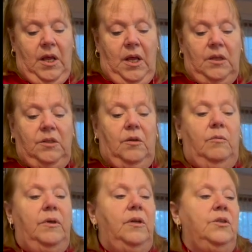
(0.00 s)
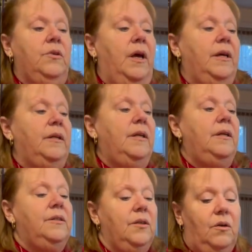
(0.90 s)
So we're gonna try it.
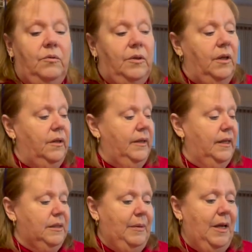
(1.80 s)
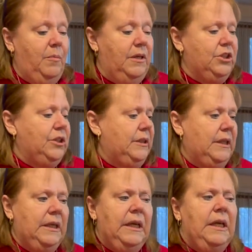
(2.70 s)
So you're gonna ask me how much.
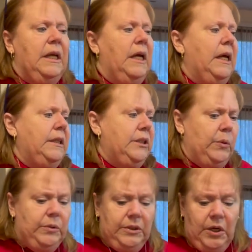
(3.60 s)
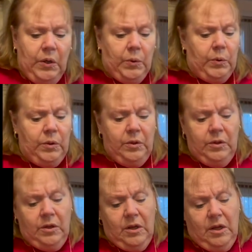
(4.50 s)
I don't know.
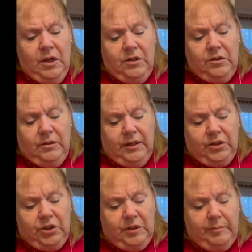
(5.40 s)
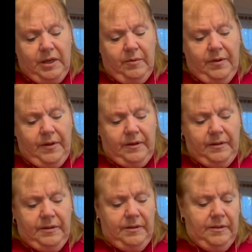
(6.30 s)
So let's just play with it.
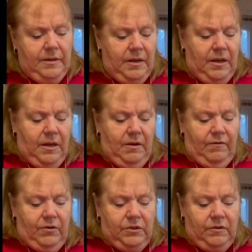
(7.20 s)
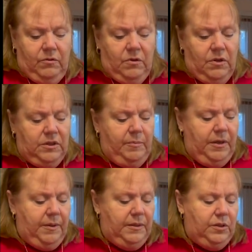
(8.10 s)
First of all, let's
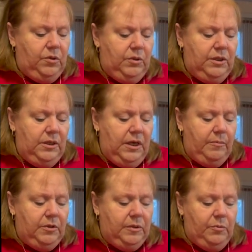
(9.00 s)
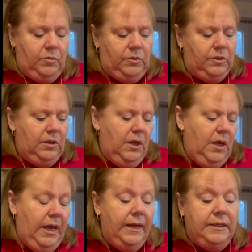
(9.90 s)
make this 2 tablespoons,
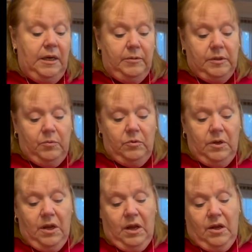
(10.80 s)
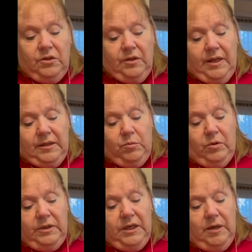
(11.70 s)
a tablespoon. So that's
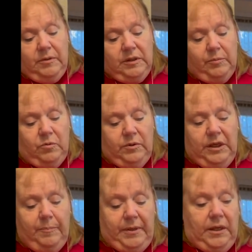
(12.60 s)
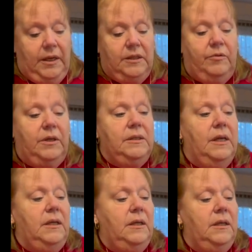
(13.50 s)
1 tablespoon heaping, as Rick said.